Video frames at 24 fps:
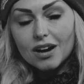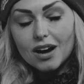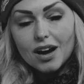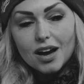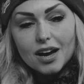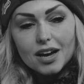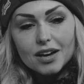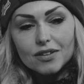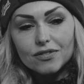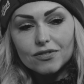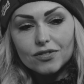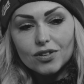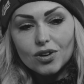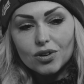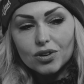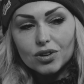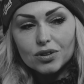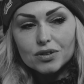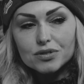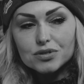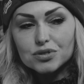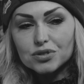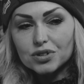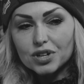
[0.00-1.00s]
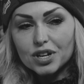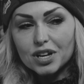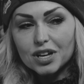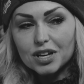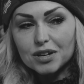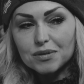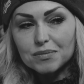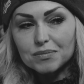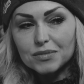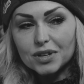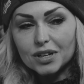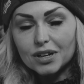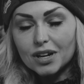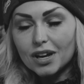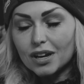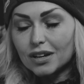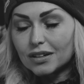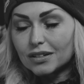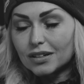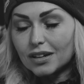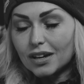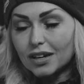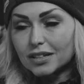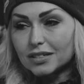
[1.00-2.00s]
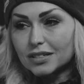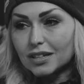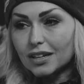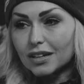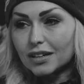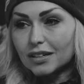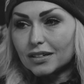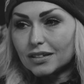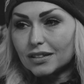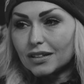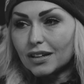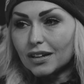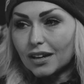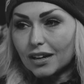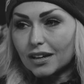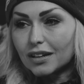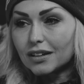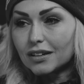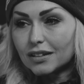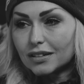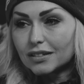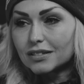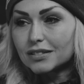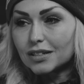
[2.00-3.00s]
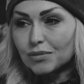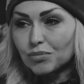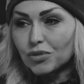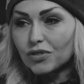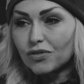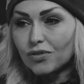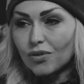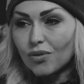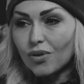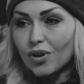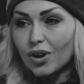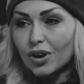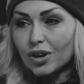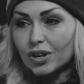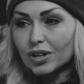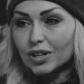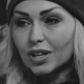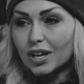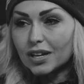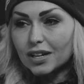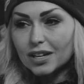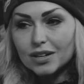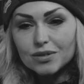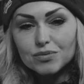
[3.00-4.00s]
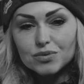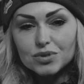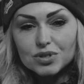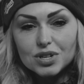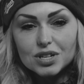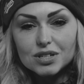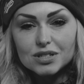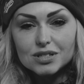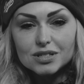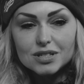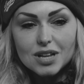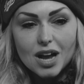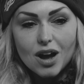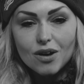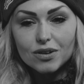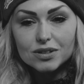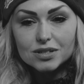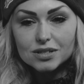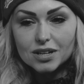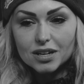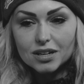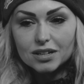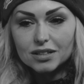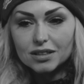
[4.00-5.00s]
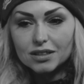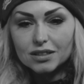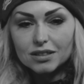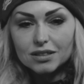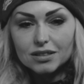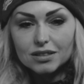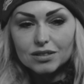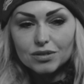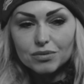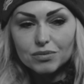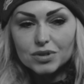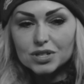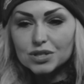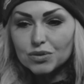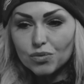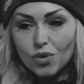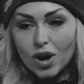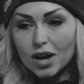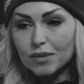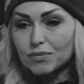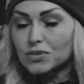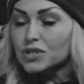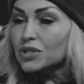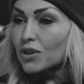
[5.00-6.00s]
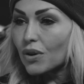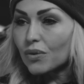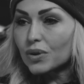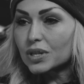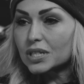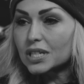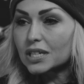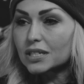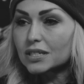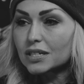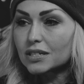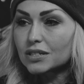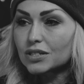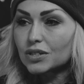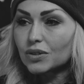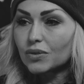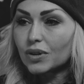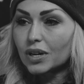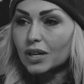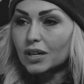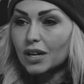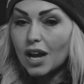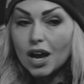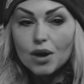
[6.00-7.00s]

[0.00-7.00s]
I felt closer to him than I did before. Like it's like the reason why I'm so addicted to it.